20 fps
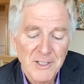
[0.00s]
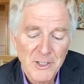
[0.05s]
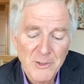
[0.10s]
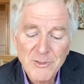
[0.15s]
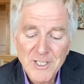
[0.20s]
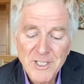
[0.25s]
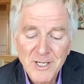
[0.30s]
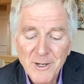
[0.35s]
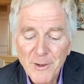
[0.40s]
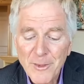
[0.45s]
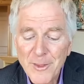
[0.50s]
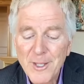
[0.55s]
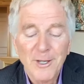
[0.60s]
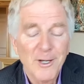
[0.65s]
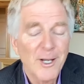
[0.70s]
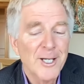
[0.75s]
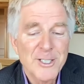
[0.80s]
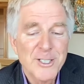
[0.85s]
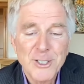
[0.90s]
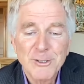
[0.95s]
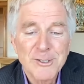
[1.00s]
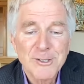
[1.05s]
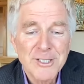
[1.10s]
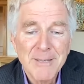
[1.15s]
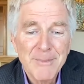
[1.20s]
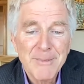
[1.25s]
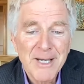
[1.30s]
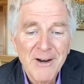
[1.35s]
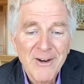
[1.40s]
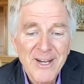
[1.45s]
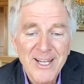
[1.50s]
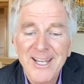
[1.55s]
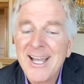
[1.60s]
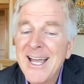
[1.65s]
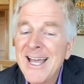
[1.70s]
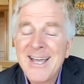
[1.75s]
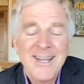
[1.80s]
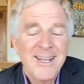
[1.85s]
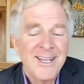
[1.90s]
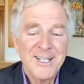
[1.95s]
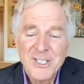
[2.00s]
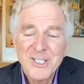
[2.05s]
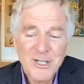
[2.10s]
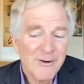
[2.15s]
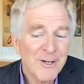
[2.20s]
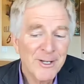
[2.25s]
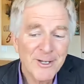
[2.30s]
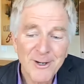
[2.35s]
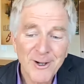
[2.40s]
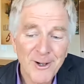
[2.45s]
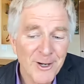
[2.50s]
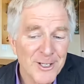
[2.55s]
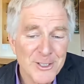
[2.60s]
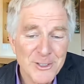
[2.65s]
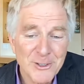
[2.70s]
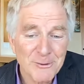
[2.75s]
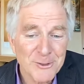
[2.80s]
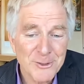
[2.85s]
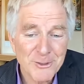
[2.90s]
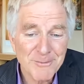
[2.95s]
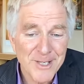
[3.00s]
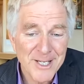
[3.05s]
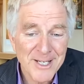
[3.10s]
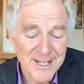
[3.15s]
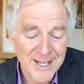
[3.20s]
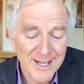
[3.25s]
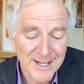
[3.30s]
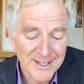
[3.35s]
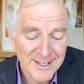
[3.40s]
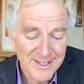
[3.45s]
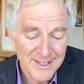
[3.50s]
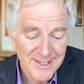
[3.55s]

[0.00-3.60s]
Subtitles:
Union Theological Seminary and sharing it all on social media.